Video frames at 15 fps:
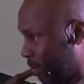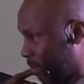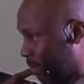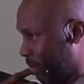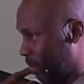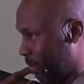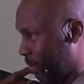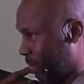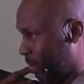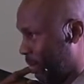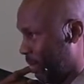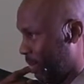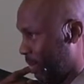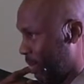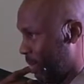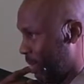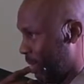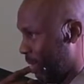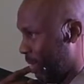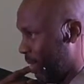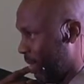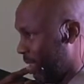
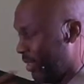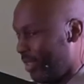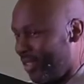Nothing is said.